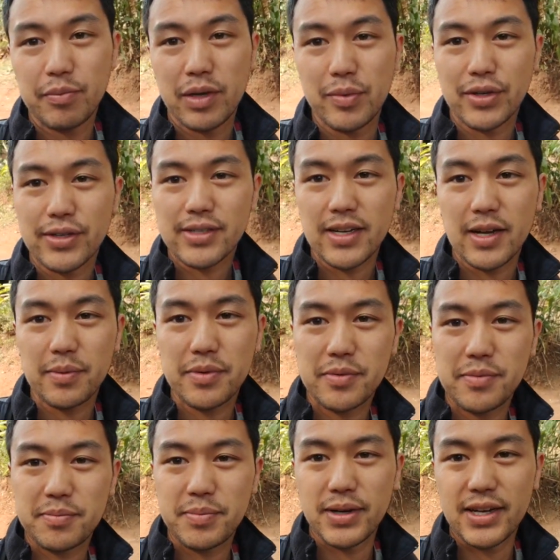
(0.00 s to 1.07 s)
maybe I'll stop,
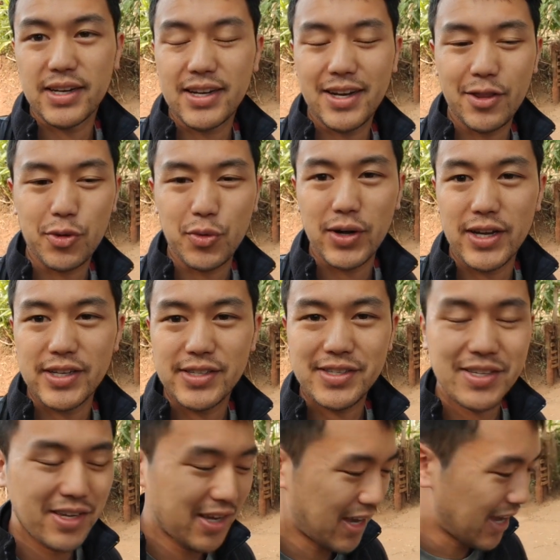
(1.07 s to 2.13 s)
but
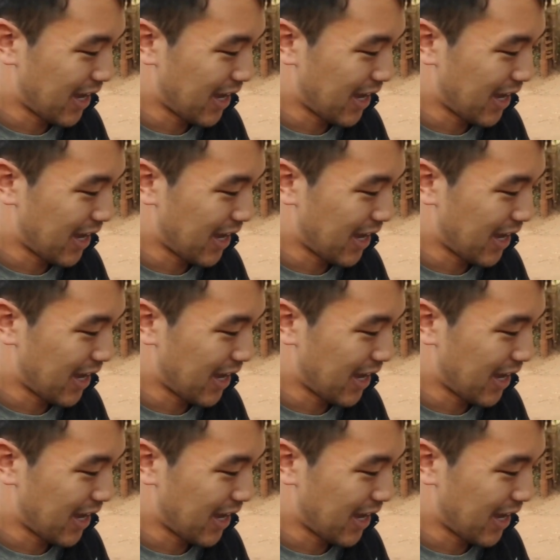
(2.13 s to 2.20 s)
otherwise,